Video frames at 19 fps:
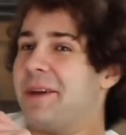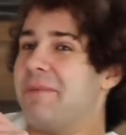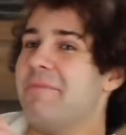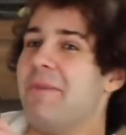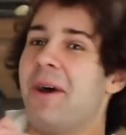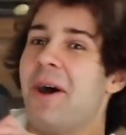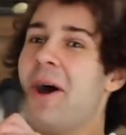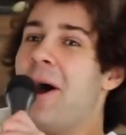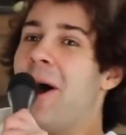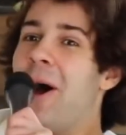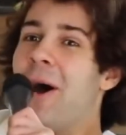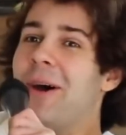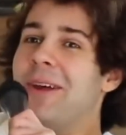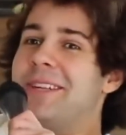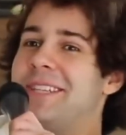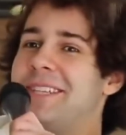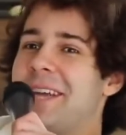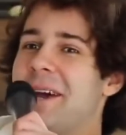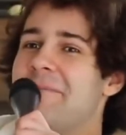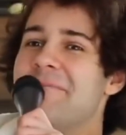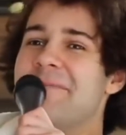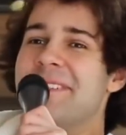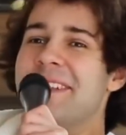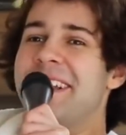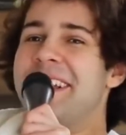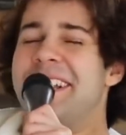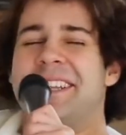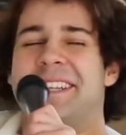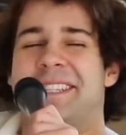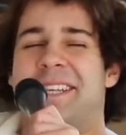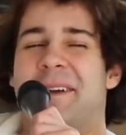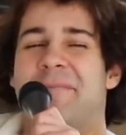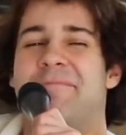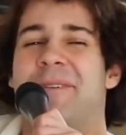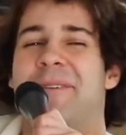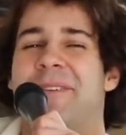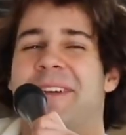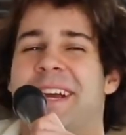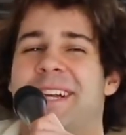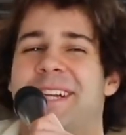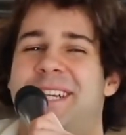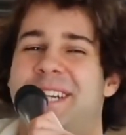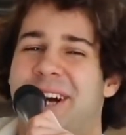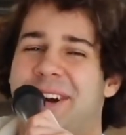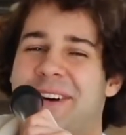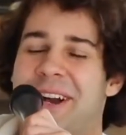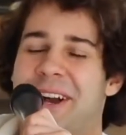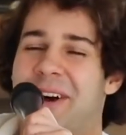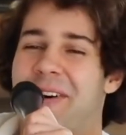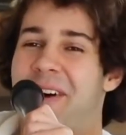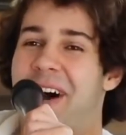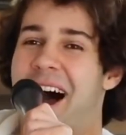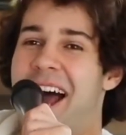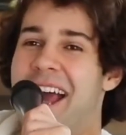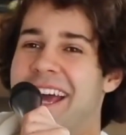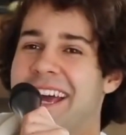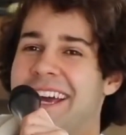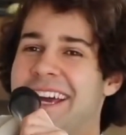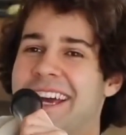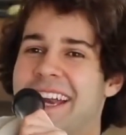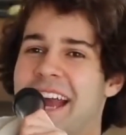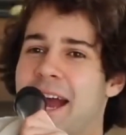some submarine show in Hawaii.